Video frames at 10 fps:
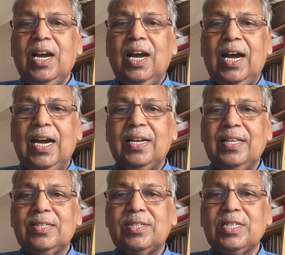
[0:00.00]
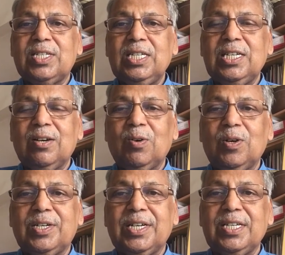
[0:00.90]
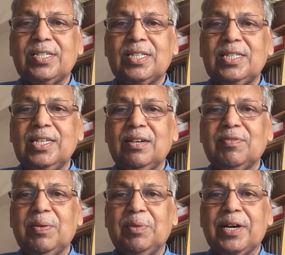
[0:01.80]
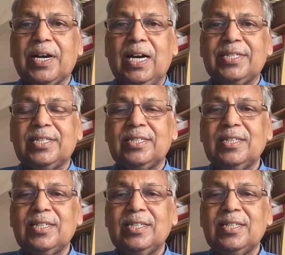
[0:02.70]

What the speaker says: and the 60-year-old trees, 30 of them are cut.